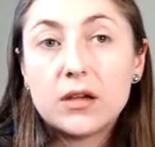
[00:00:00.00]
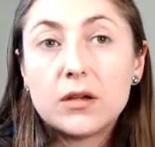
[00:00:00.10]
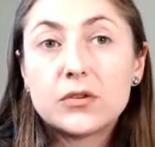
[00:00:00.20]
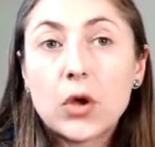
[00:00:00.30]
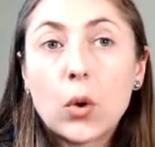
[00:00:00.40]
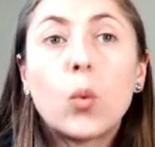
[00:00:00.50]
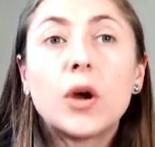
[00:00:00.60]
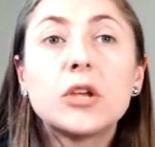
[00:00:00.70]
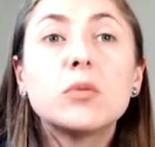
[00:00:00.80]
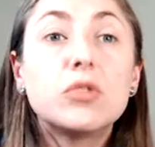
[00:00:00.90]
So what
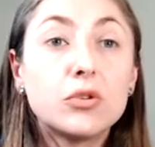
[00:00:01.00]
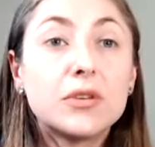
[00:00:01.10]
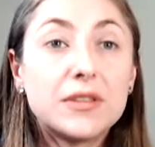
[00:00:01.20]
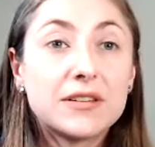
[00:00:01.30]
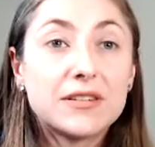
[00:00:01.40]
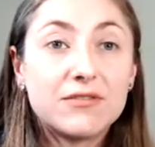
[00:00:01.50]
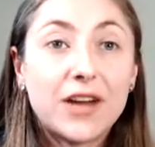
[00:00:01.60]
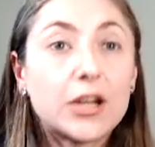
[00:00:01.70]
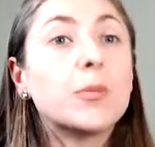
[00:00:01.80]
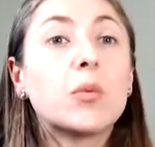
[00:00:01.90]
do you do in this
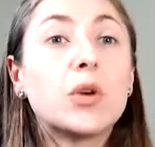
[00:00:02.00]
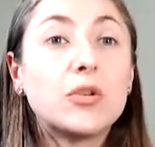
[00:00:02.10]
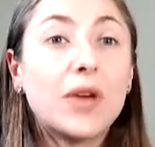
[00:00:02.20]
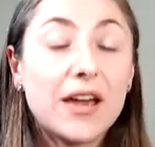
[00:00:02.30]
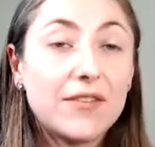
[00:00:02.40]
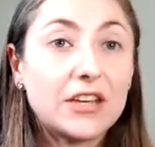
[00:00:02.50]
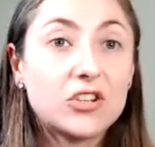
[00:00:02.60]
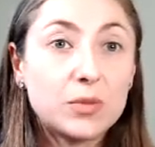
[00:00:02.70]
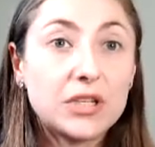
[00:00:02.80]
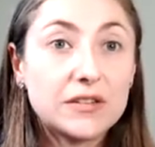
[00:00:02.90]
environment when you have
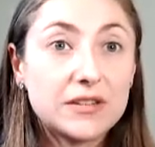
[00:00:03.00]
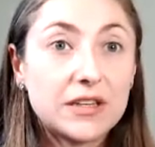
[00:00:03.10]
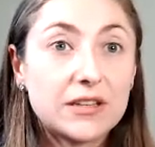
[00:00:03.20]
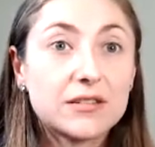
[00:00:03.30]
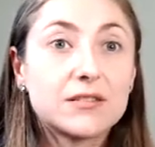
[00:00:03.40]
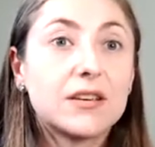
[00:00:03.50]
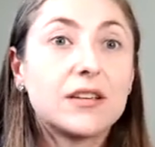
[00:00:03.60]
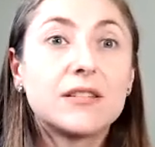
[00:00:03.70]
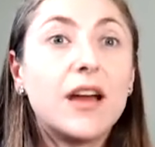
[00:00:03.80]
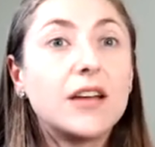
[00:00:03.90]
HPCs?
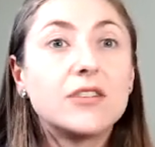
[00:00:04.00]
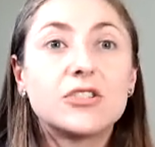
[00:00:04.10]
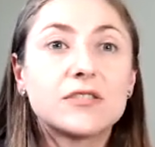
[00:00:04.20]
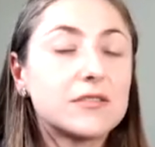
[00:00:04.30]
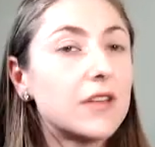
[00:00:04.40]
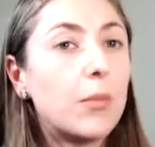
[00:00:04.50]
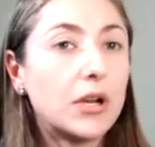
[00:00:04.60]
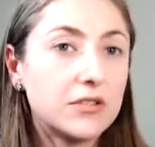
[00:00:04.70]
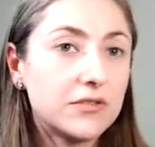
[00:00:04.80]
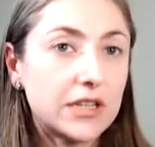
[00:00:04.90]
It's not just a
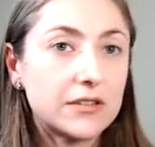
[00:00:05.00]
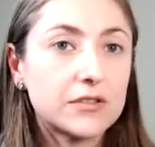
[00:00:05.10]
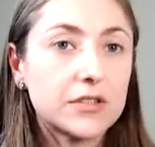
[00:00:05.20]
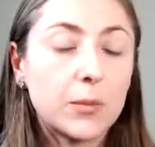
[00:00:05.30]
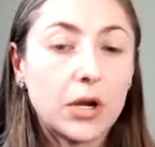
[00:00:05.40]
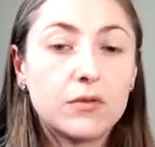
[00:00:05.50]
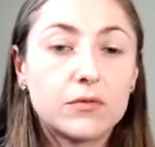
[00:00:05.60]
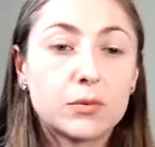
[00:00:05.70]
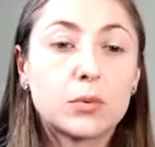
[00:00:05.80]
bunch of sensors coming off of a